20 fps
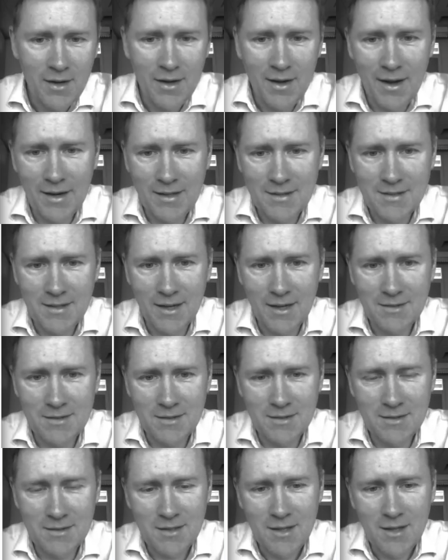
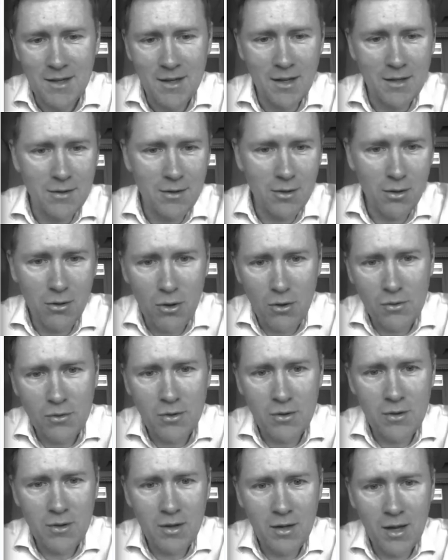x-axis, and the
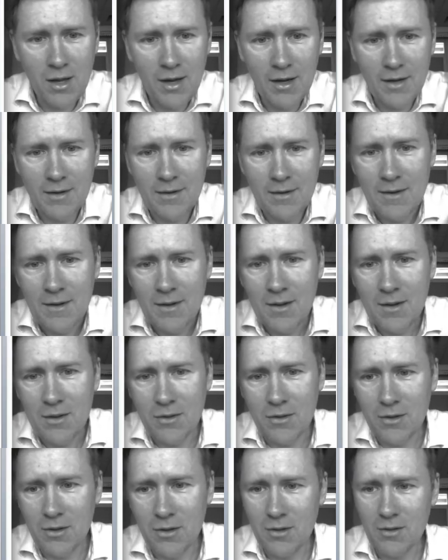longer the line,
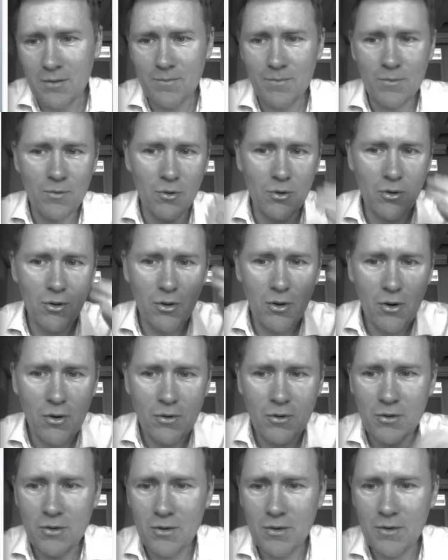the
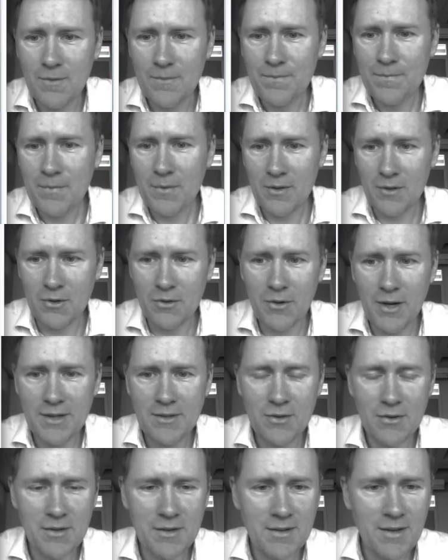longer, the
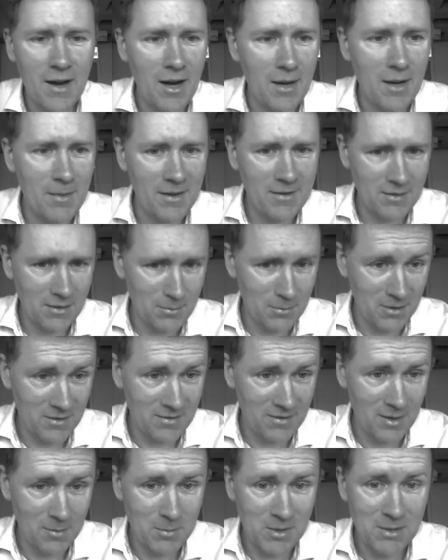greater the time estimates
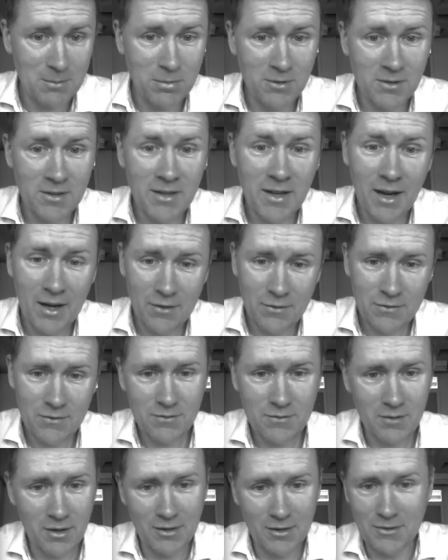that people gave.
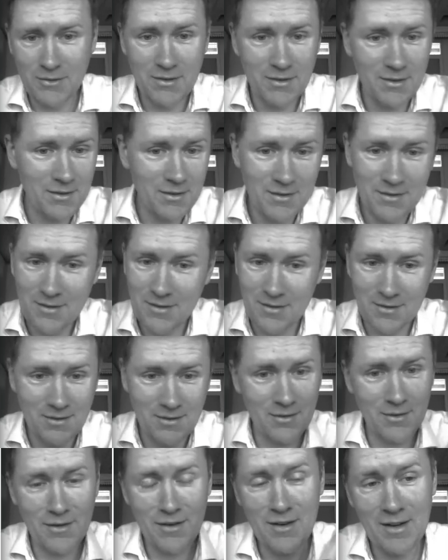And you see that it's
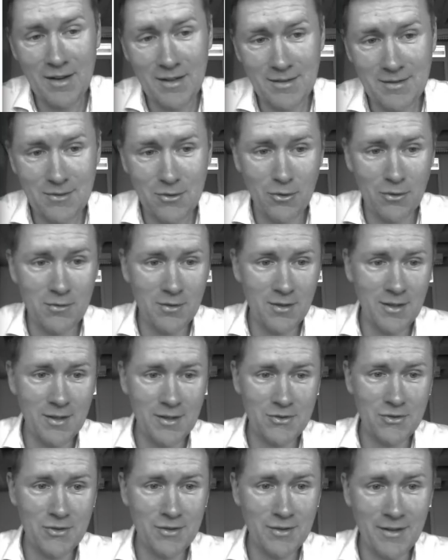a nice
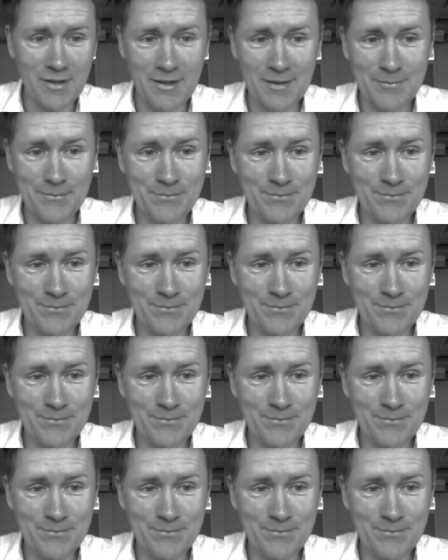correlation there.